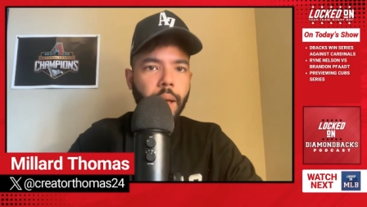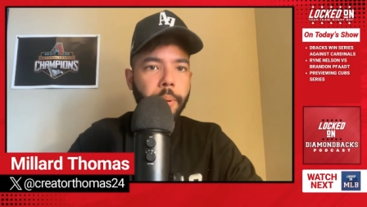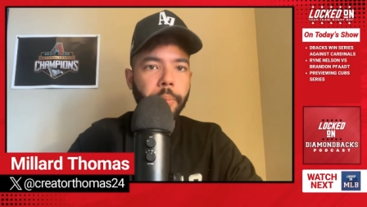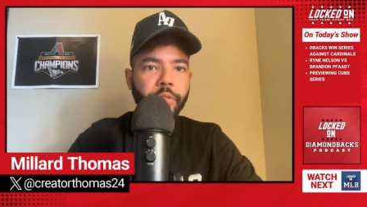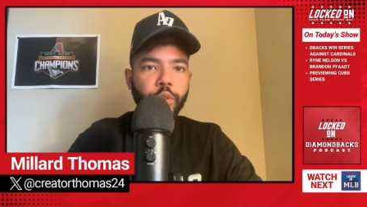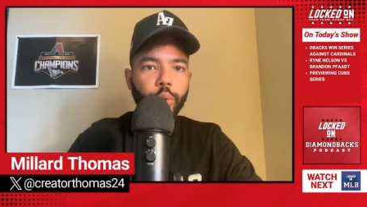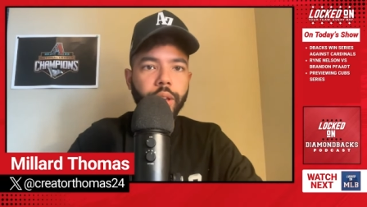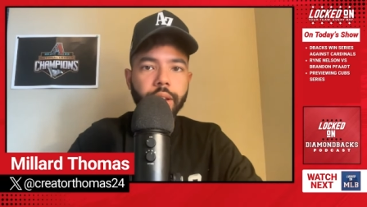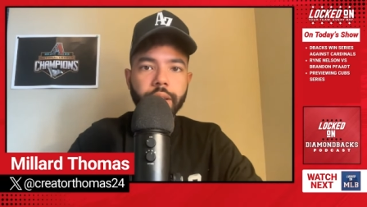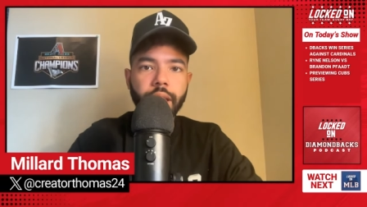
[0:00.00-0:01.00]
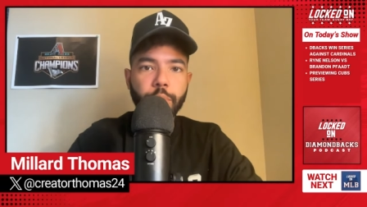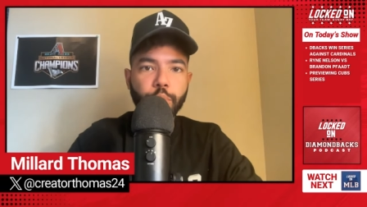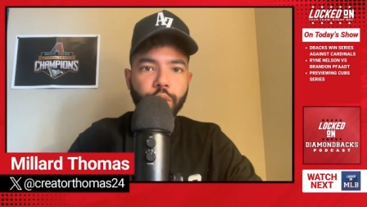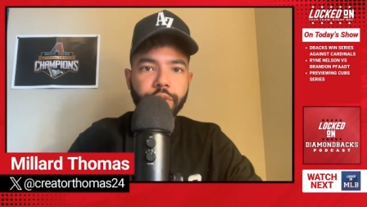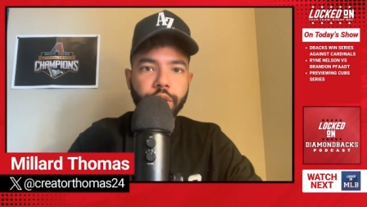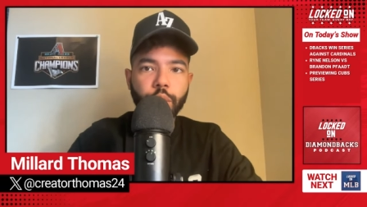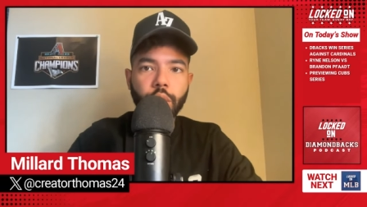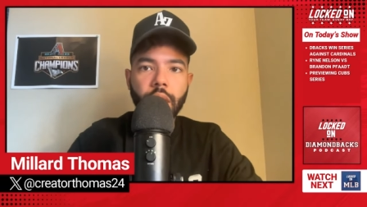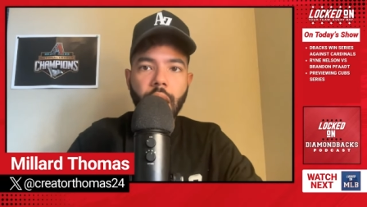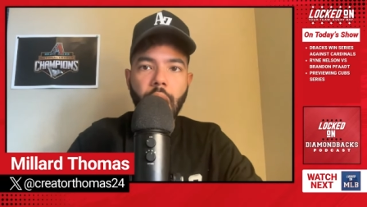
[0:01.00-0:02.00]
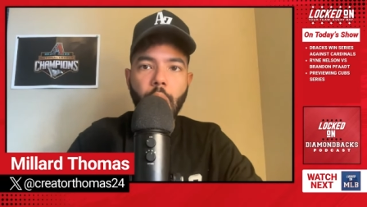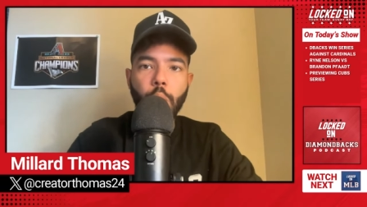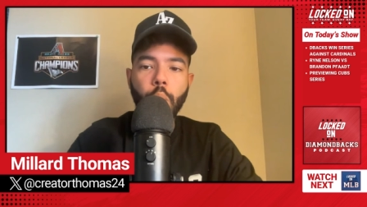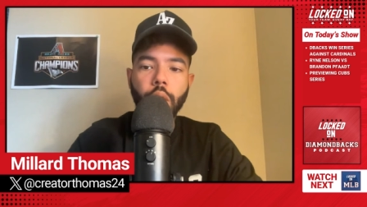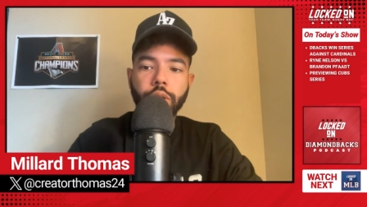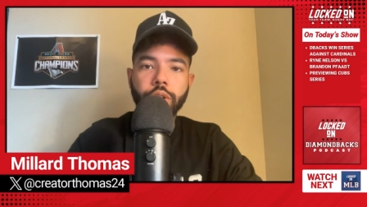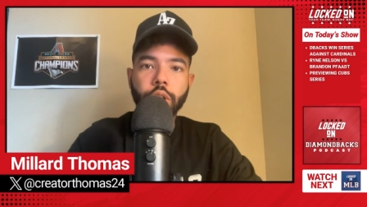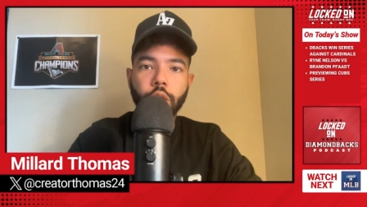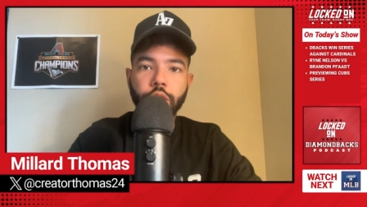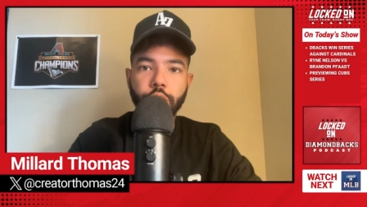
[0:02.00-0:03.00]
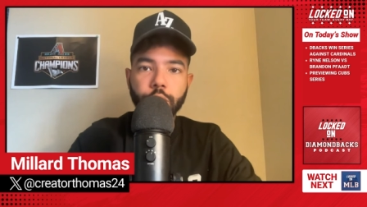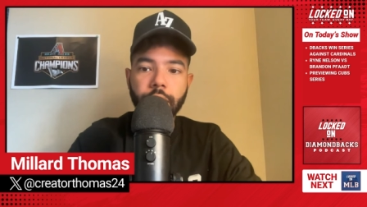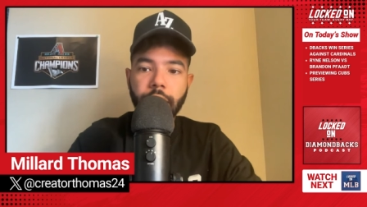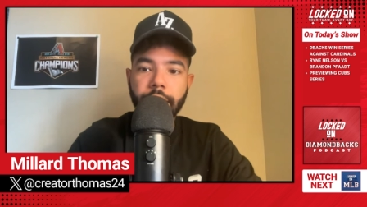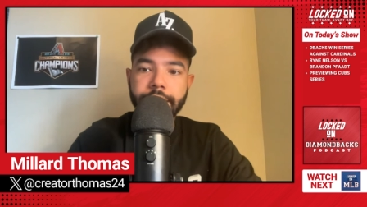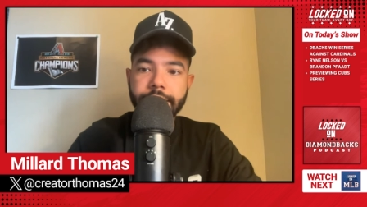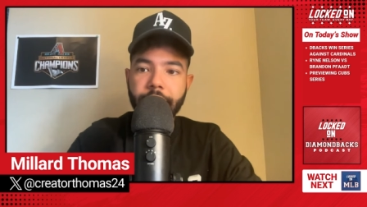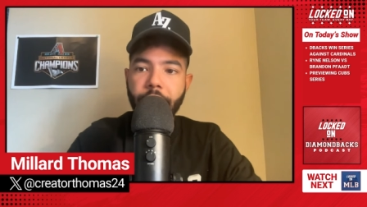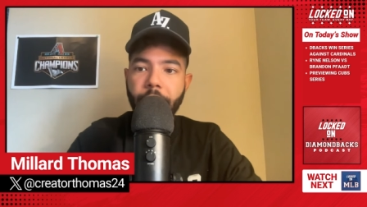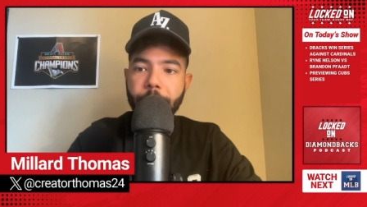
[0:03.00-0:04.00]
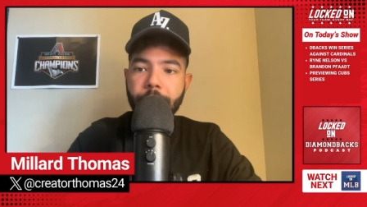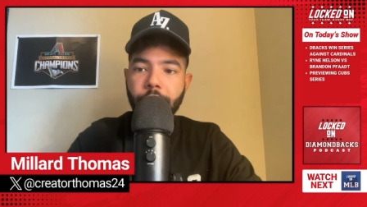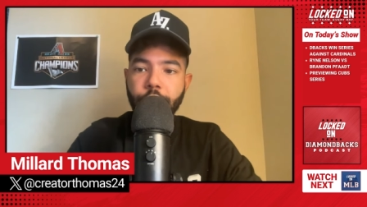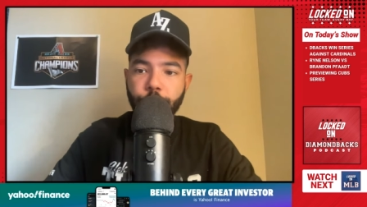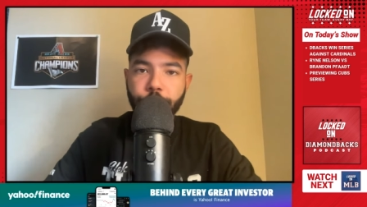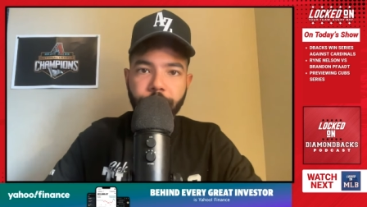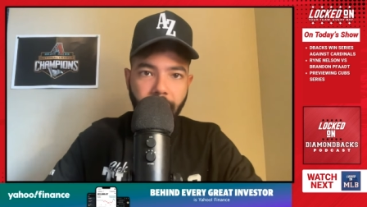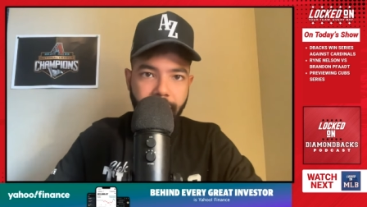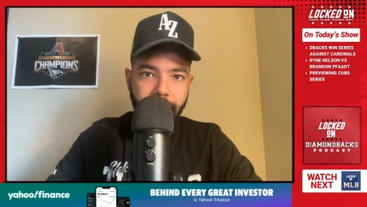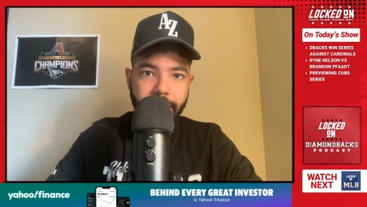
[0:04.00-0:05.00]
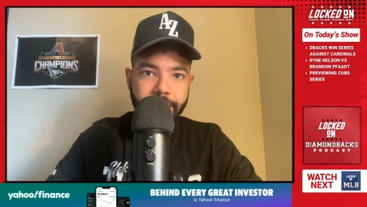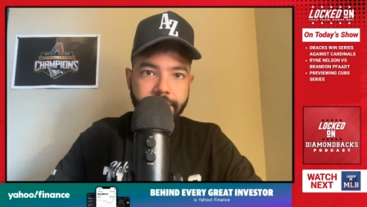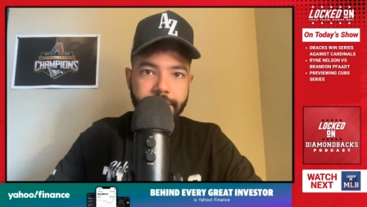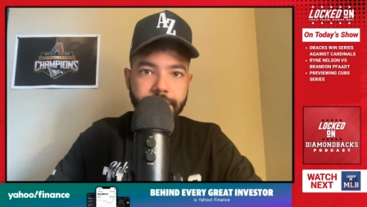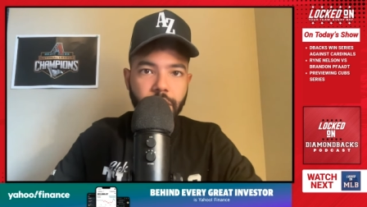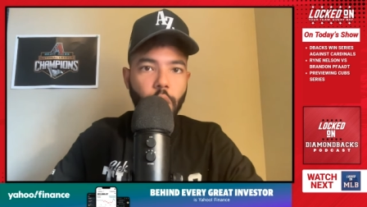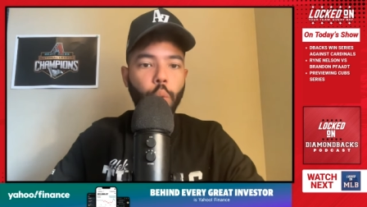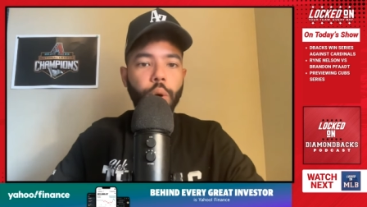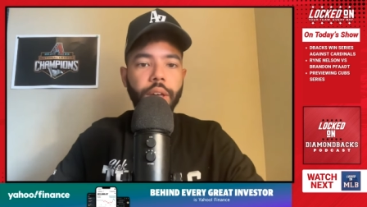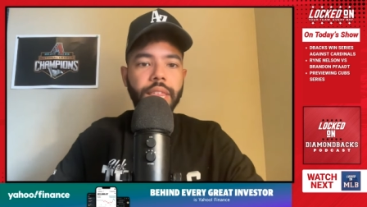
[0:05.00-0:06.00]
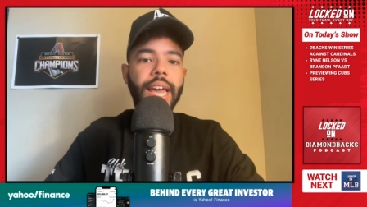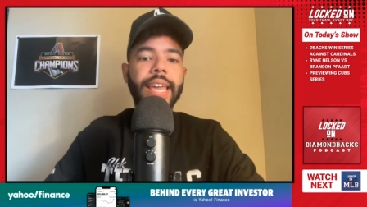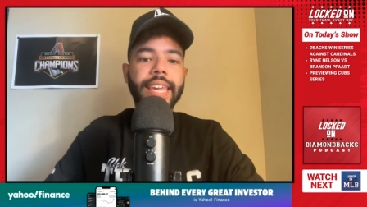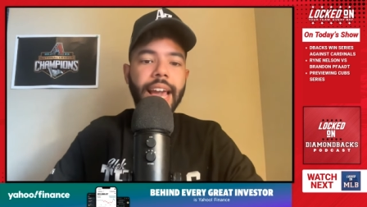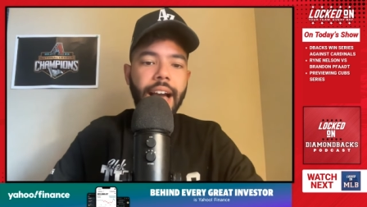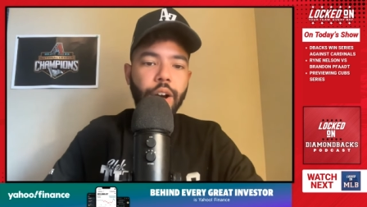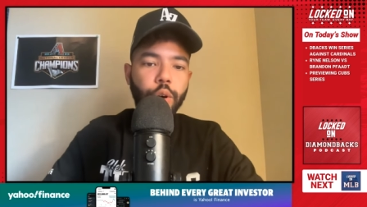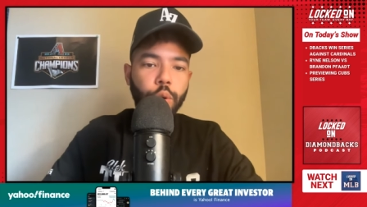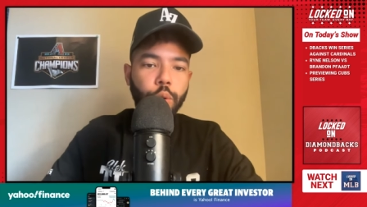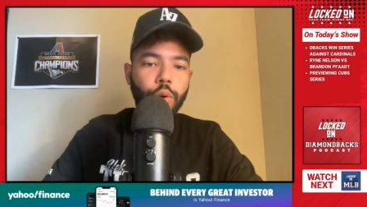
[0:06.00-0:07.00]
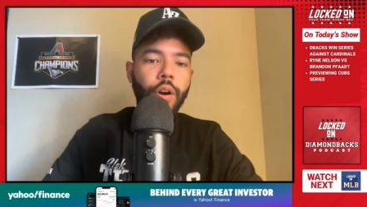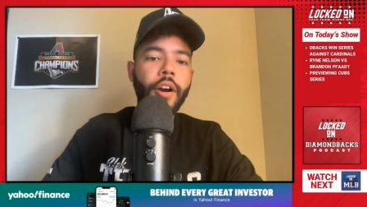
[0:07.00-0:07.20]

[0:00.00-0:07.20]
But before we get into that preview, I want to talk to you guys about your finances with Yahoo